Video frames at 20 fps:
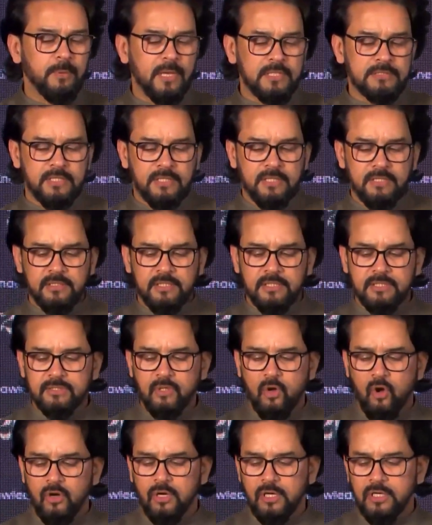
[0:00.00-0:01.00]
present in
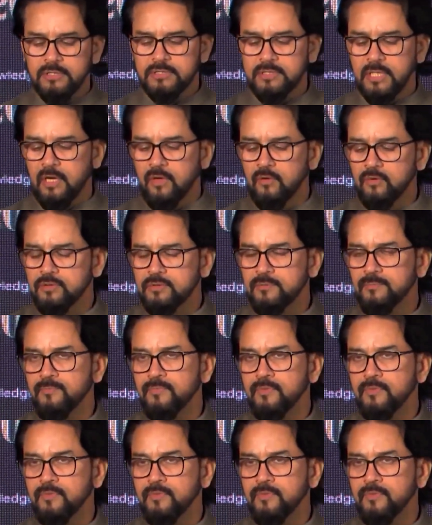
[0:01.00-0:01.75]
this august house